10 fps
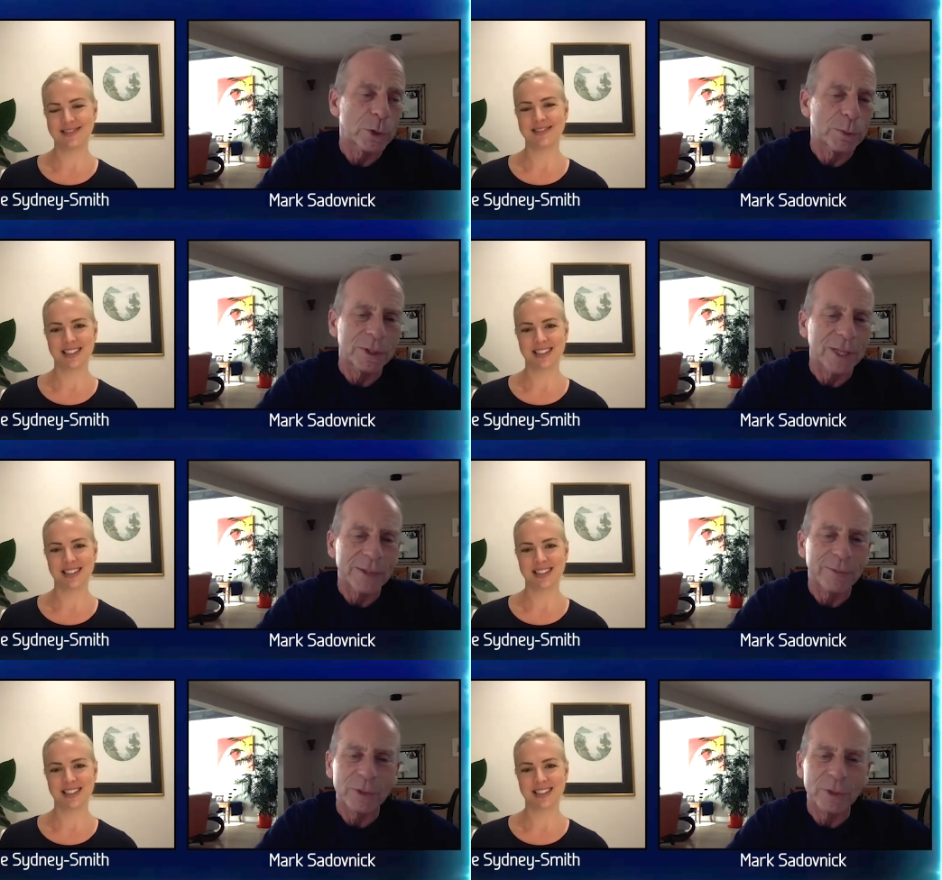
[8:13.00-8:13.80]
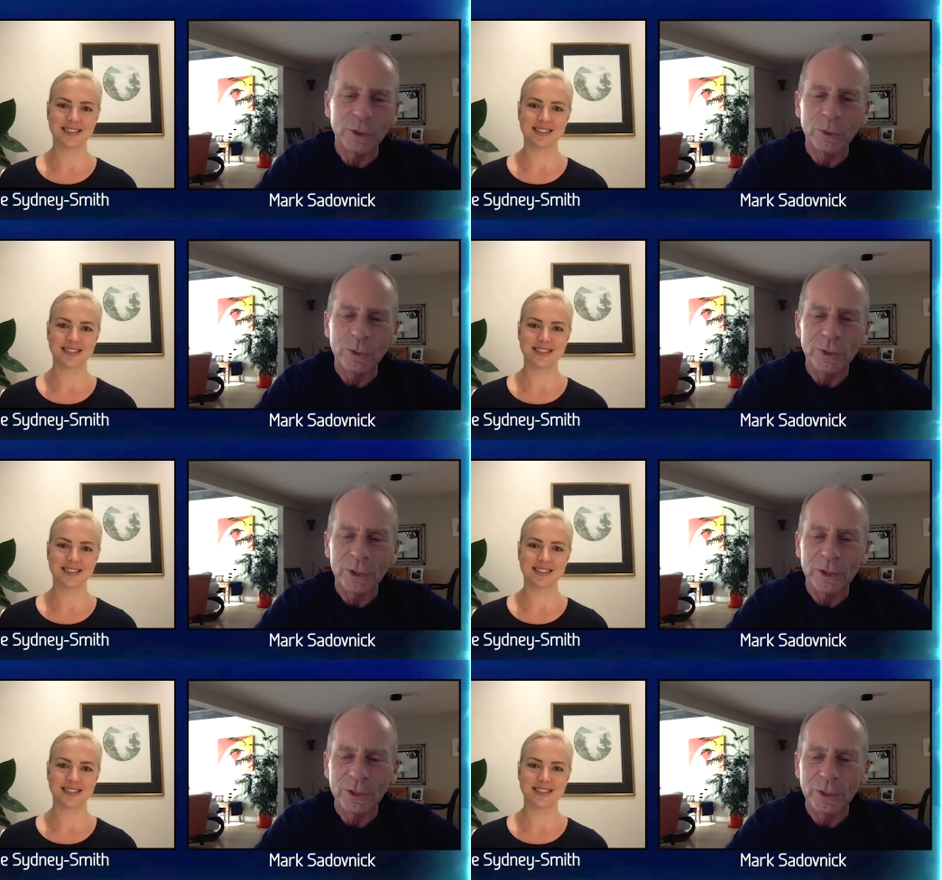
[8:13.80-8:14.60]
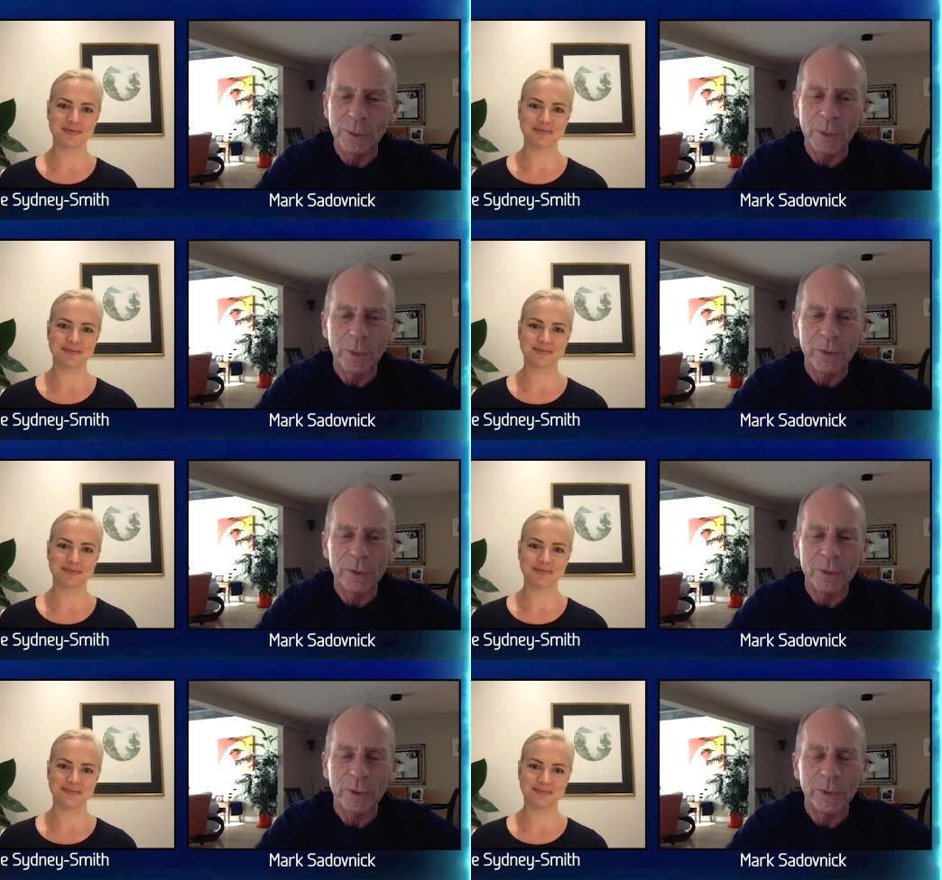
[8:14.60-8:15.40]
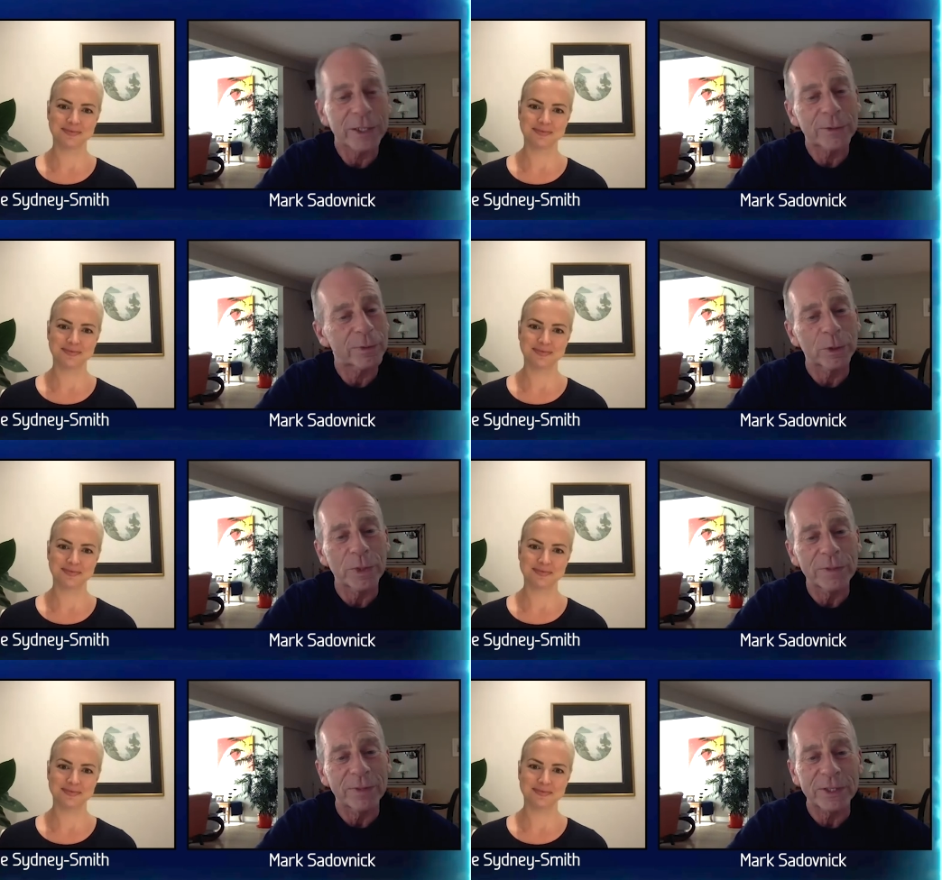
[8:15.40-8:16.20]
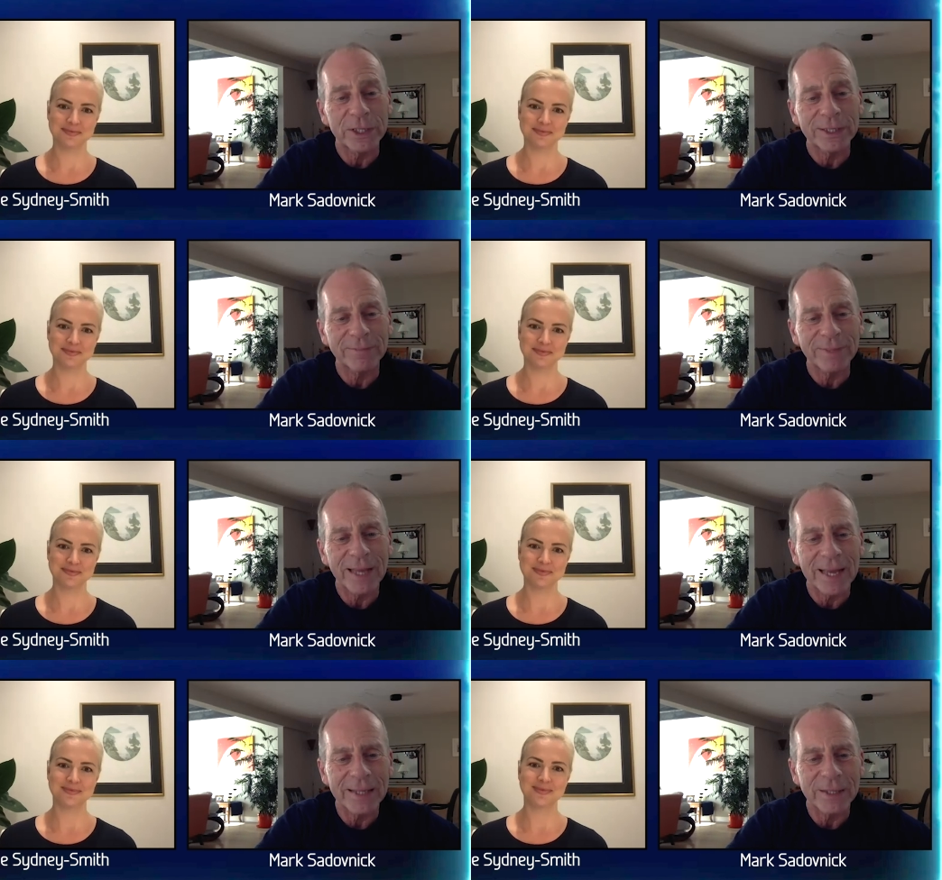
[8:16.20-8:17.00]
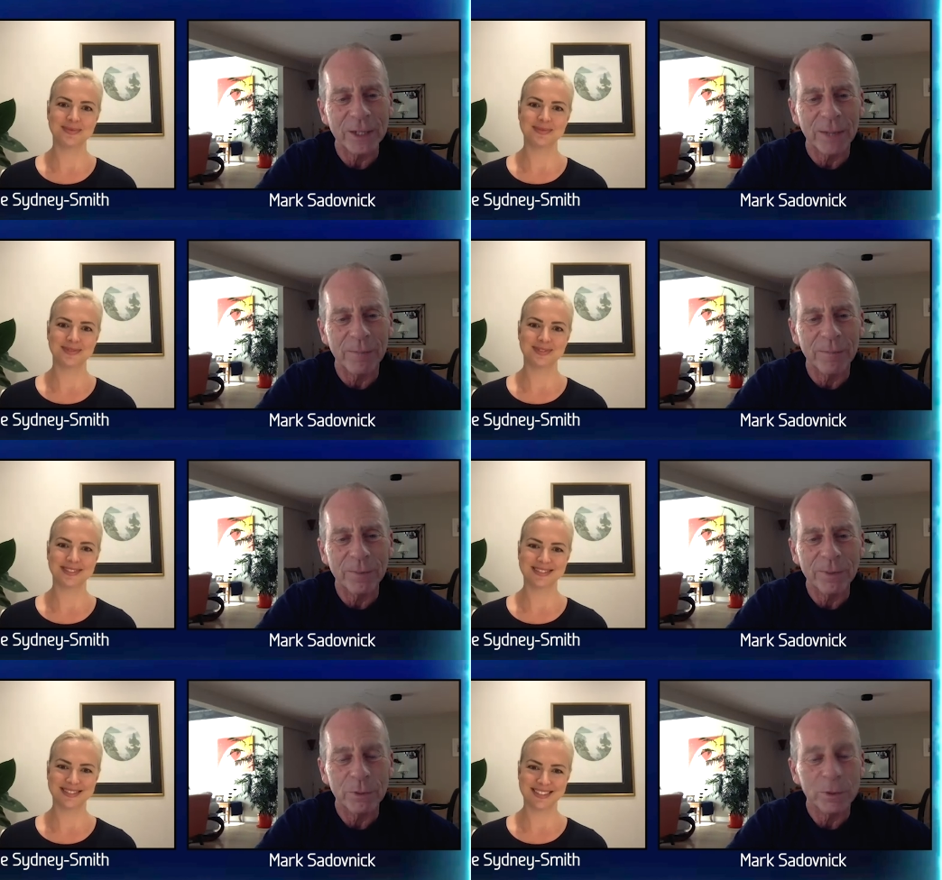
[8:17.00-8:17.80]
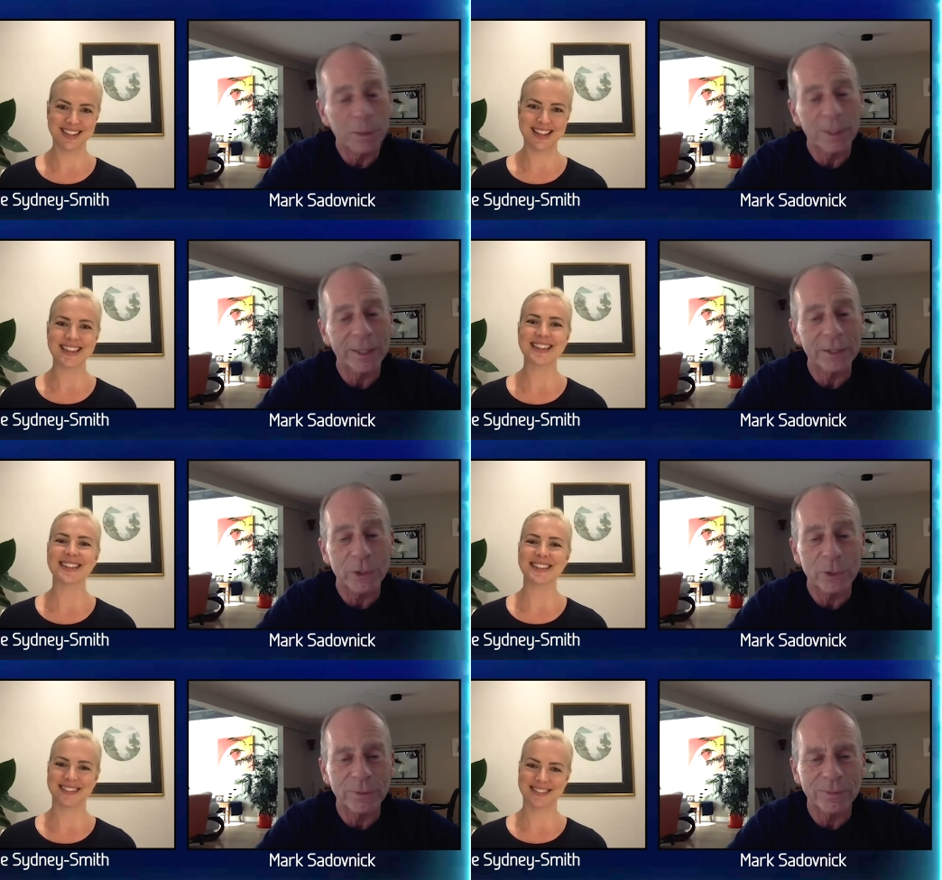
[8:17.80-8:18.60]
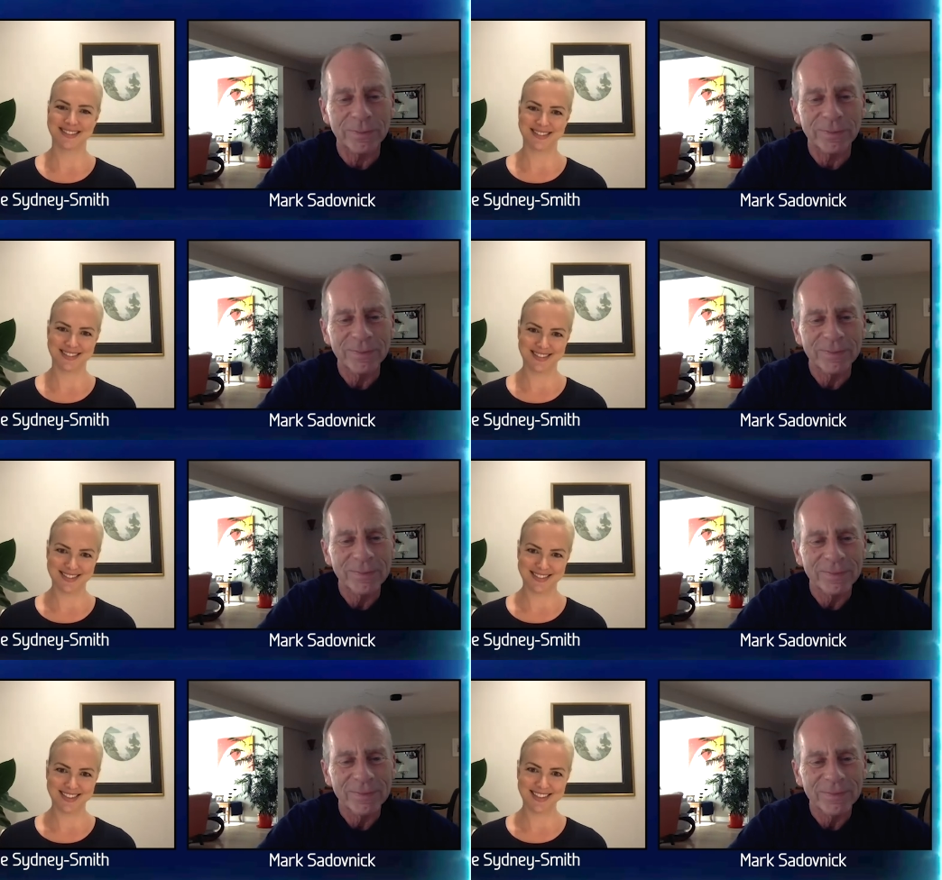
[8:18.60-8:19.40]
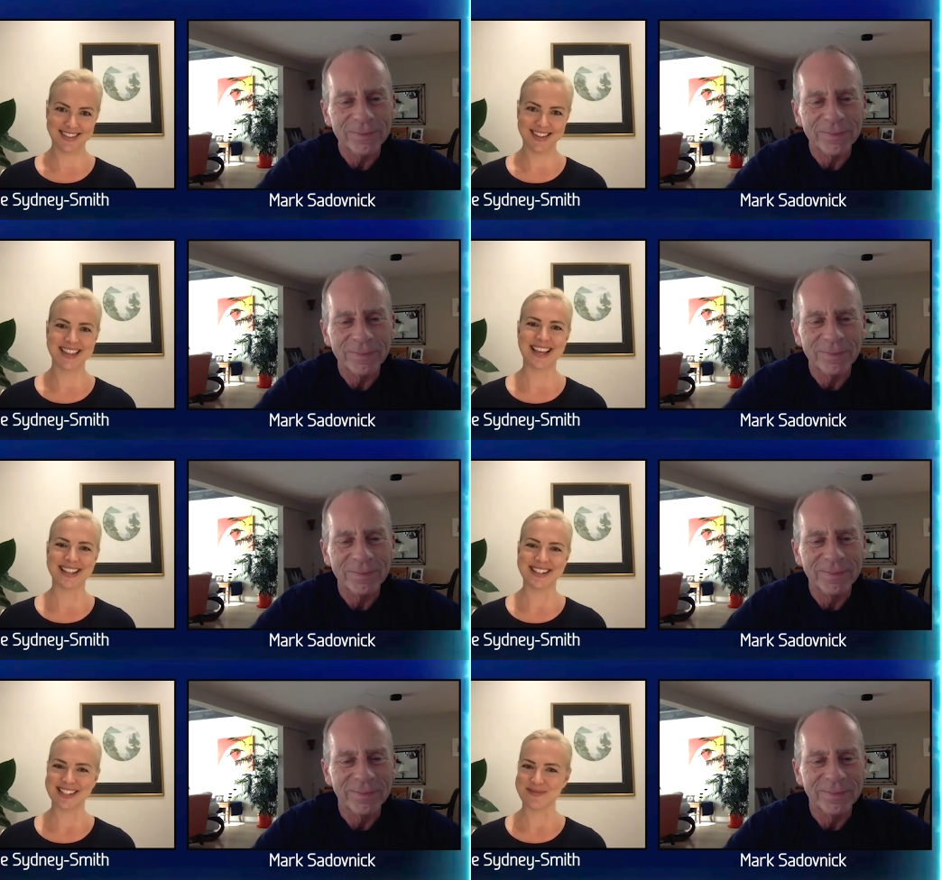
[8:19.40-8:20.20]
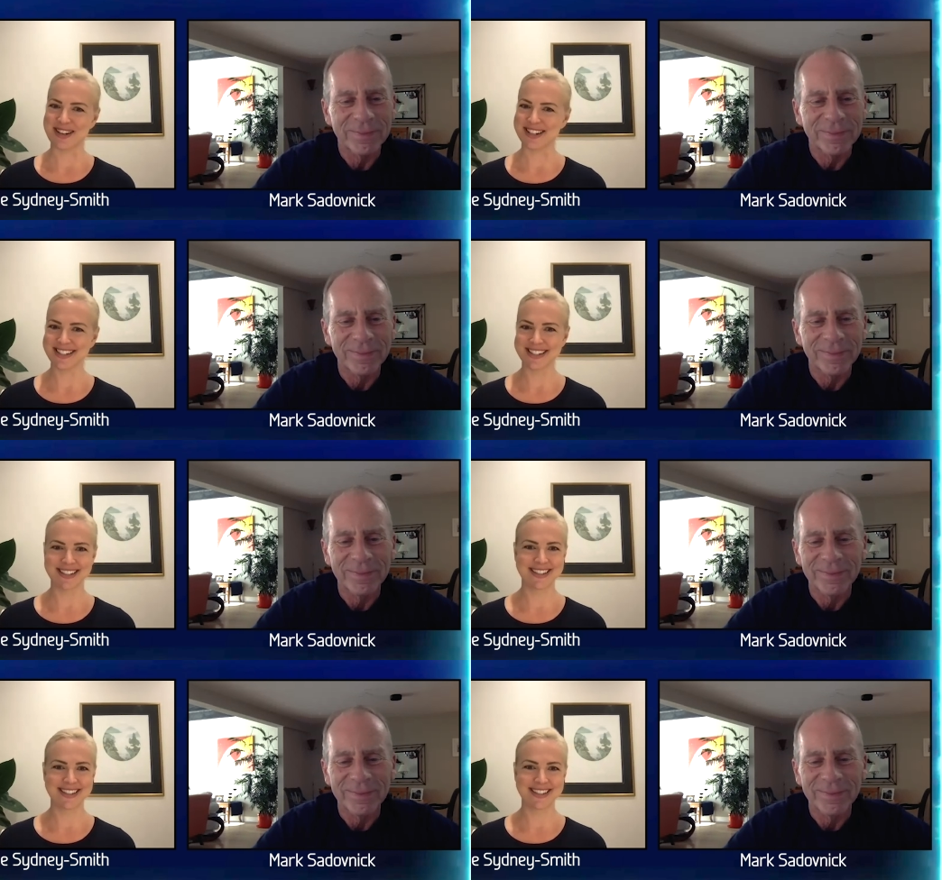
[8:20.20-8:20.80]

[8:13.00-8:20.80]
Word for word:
Speaker 1: super delightful to to speak with you. So thanks for the revisit and um, we'll speak again soon.
Speaker 2: Thank you so much.